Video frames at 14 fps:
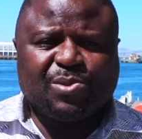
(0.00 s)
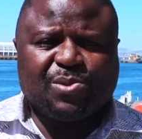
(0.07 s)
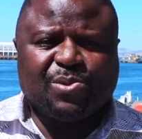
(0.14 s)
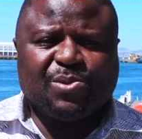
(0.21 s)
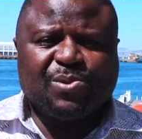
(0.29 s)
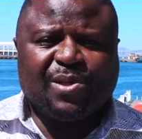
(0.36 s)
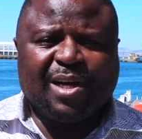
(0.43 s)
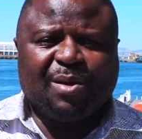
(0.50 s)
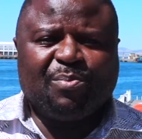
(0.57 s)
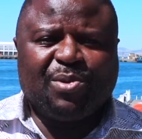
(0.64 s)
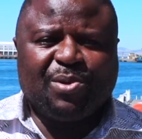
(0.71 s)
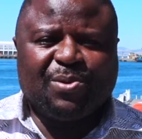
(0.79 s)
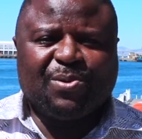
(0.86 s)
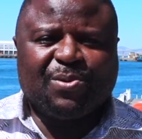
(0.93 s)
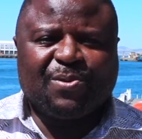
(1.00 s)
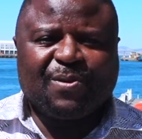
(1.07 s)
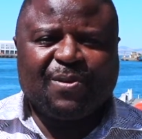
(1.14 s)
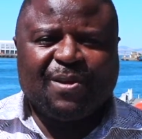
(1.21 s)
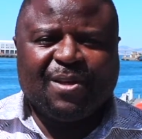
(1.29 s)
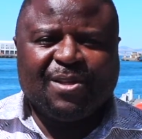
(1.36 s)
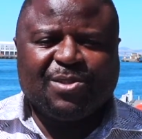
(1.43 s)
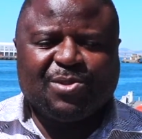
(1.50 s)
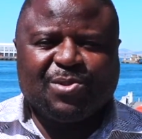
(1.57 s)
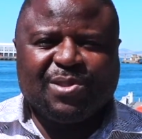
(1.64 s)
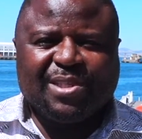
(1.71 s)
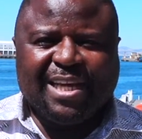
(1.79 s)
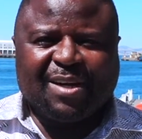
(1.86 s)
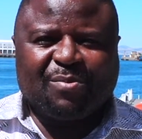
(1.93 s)
to appeal to
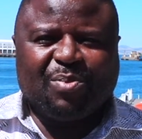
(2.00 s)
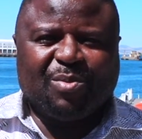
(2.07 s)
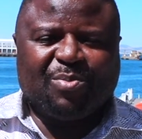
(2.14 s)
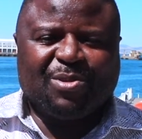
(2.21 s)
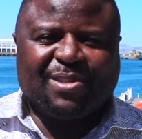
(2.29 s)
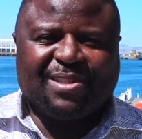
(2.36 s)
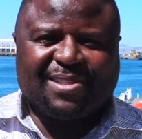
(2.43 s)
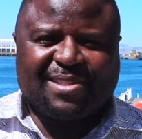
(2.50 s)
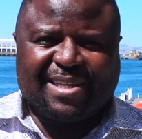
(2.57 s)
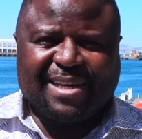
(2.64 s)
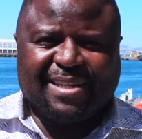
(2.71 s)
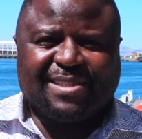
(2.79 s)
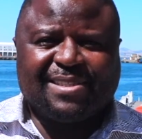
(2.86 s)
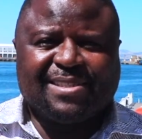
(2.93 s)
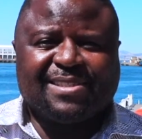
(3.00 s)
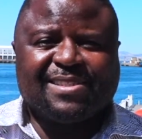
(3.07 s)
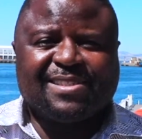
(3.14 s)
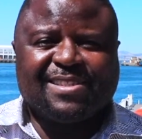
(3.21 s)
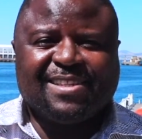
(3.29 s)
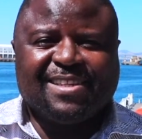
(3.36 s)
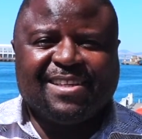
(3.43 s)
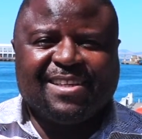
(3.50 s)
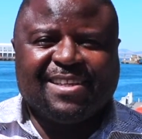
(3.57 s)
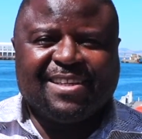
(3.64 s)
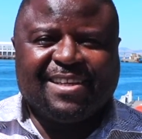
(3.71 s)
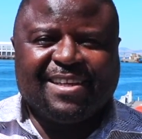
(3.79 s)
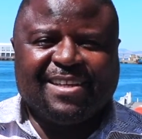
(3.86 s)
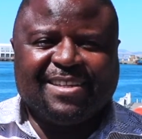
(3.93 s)
the young people in this country
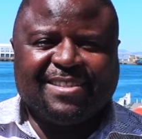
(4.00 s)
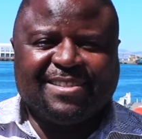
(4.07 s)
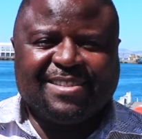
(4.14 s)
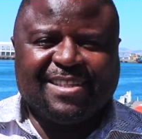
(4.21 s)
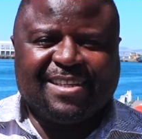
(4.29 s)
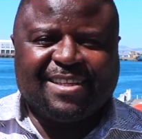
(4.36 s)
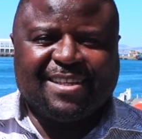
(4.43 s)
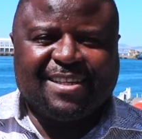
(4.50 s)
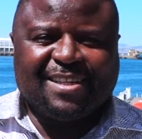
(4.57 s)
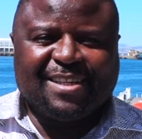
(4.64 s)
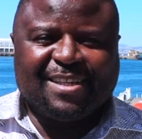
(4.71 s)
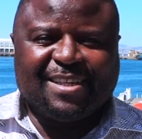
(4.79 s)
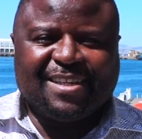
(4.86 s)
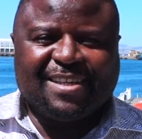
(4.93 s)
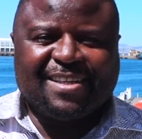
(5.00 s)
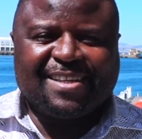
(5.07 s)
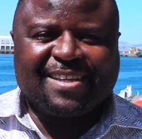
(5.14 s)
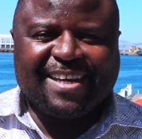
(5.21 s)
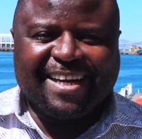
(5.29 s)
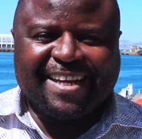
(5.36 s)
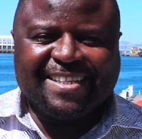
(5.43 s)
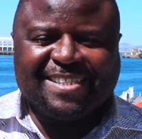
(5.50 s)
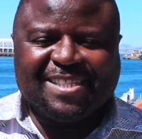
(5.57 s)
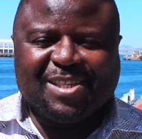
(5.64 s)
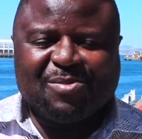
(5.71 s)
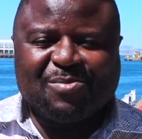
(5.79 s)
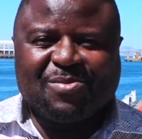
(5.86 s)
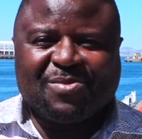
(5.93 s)
and uh, encourage
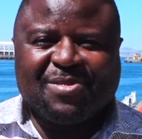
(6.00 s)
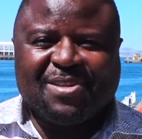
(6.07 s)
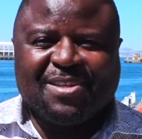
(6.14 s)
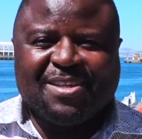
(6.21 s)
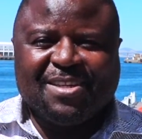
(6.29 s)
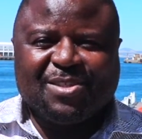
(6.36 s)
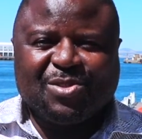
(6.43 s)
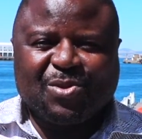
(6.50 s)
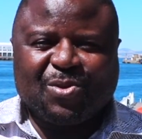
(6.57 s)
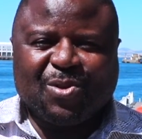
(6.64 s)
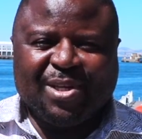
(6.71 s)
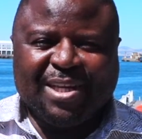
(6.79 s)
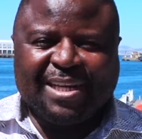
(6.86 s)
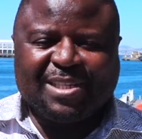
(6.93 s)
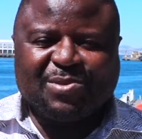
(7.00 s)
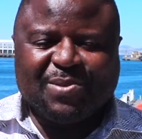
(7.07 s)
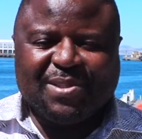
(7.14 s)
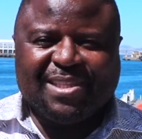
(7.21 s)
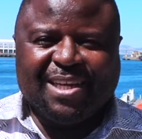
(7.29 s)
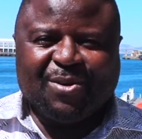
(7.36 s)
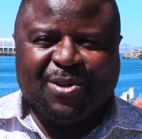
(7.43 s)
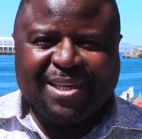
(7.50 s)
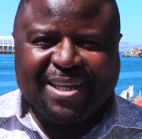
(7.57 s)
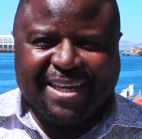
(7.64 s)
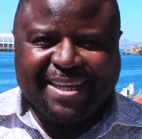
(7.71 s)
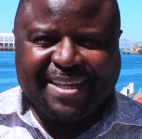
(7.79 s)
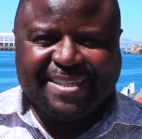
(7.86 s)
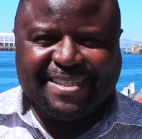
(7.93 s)
them to connect with their own
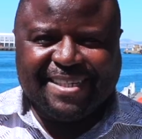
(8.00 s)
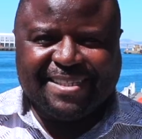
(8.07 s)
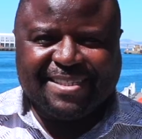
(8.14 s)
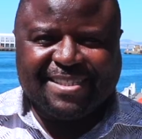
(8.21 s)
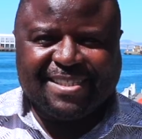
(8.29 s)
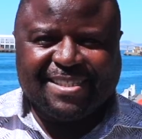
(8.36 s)
heritage